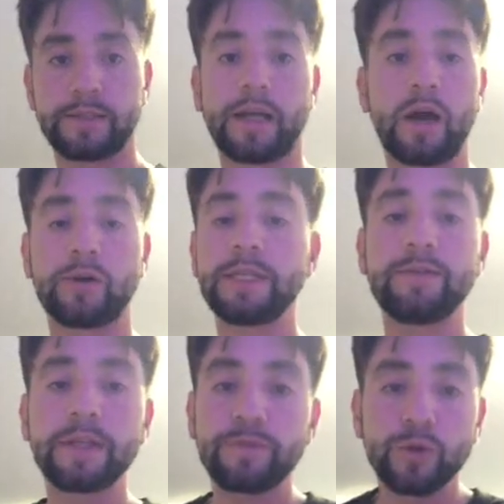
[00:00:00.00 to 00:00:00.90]
Now,
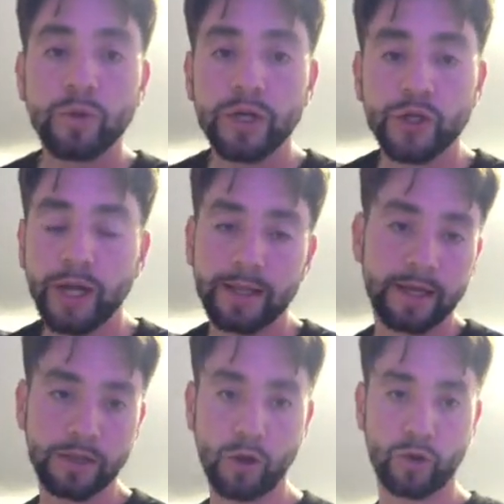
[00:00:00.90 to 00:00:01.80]
even if you want to create
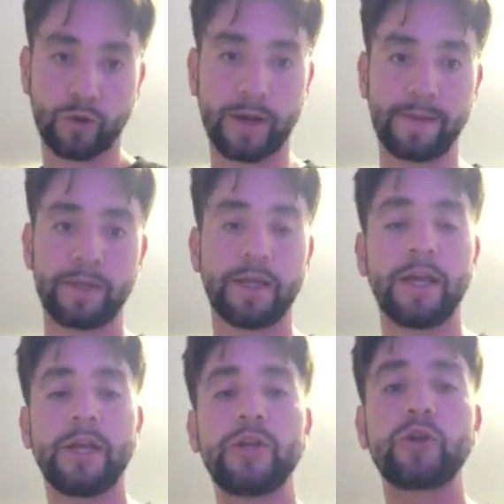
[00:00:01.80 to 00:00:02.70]
like a logo, right?
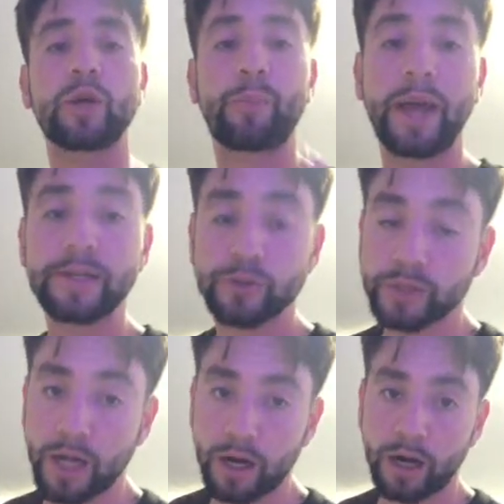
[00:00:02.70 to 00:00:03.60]
You can go to
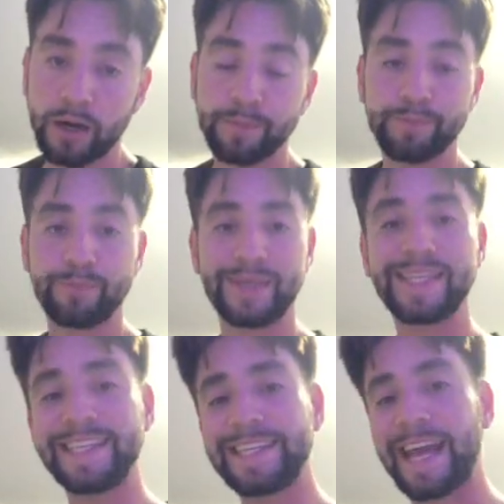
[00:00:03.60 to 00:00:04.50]
pexels.com,
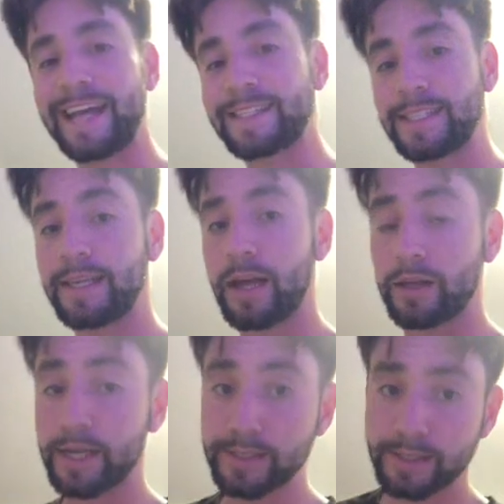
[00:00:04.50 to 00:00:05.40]

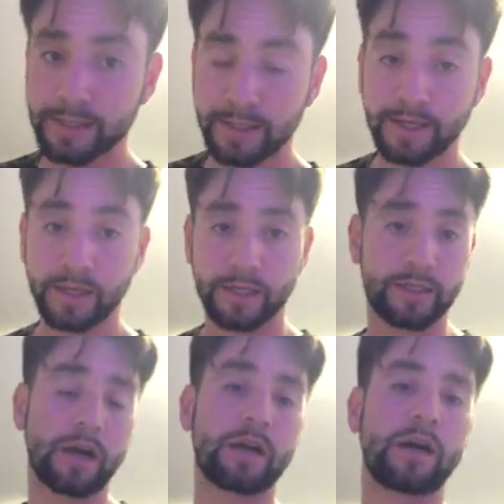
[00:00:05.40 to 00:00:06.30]

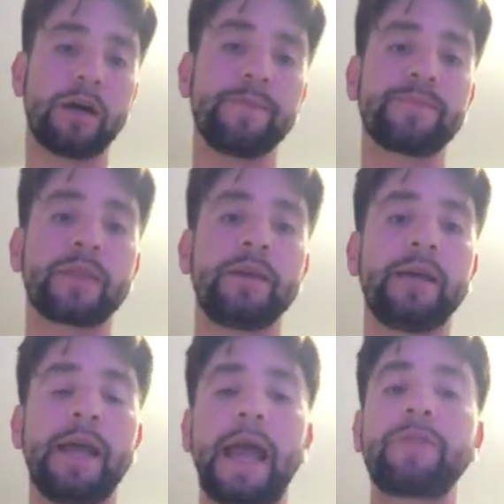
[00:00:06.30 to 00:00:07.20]
PEXELS.com,
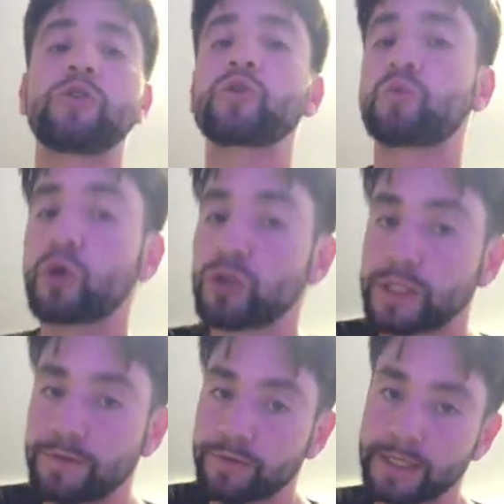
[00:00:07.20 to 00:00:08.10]
and those are
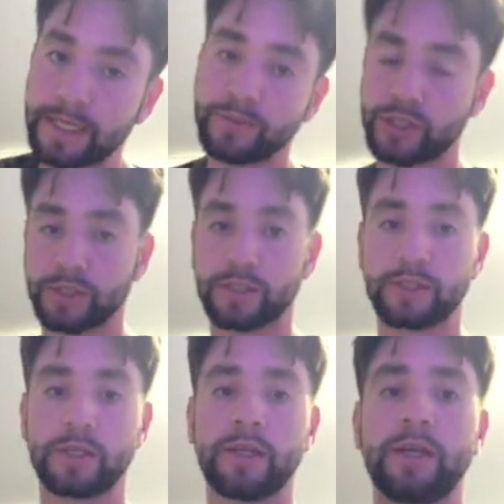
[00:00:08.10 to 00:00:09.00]
royalty-free images.
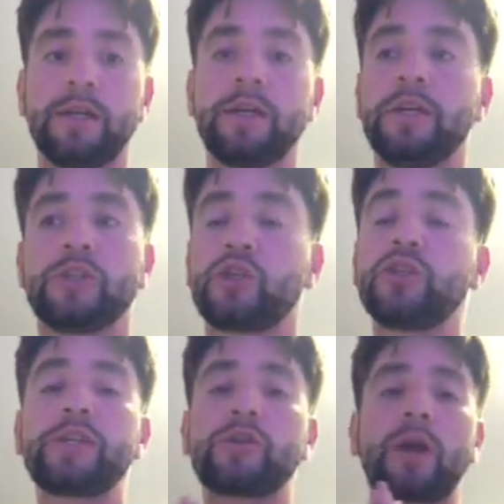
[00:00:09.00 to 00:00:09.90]
So you
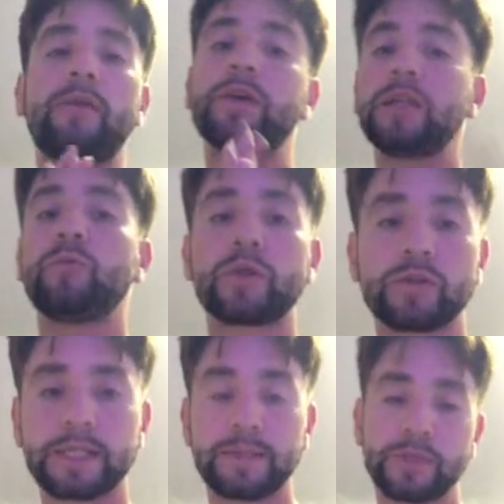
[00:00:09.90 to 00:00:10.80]
can grab any one of
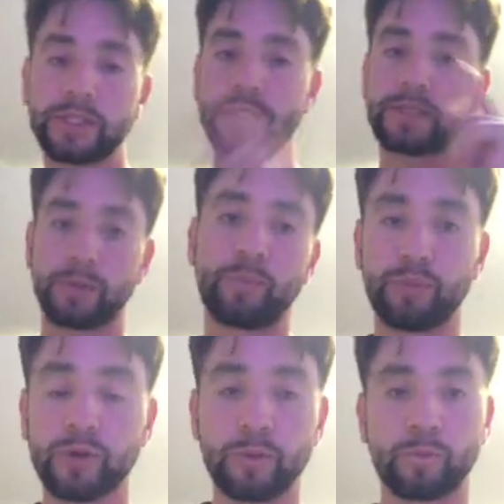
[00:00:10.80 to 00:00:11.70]
those images,
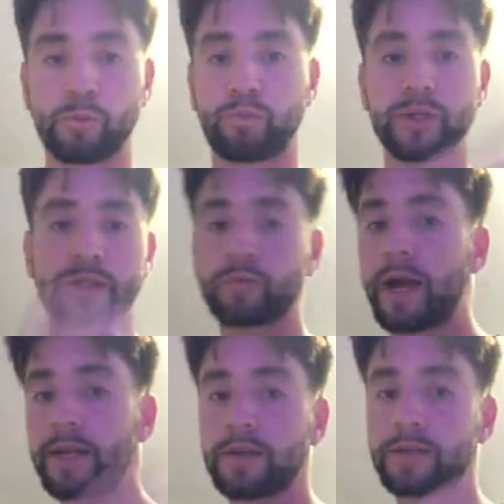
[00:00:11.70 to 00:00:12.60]
boom, put some
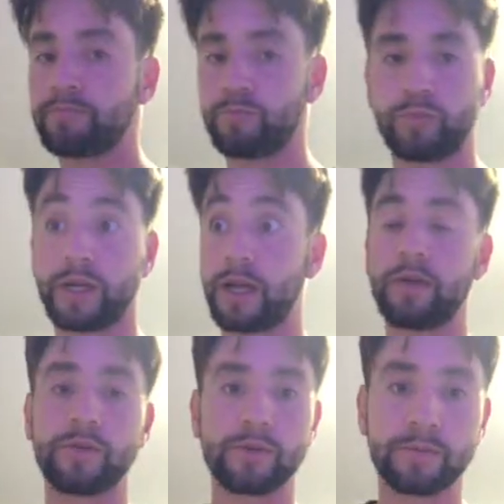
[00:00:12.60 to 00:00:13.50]
writing on
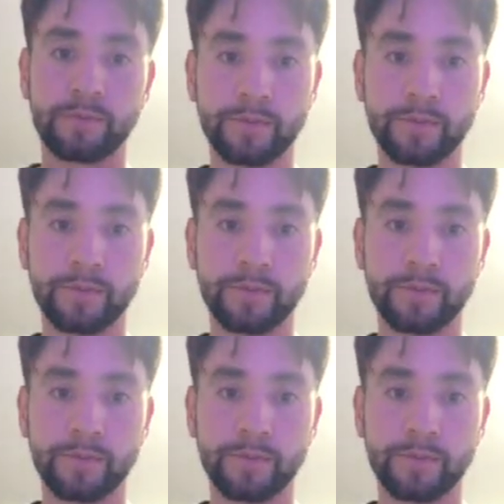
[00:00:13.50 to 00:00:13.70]
whatever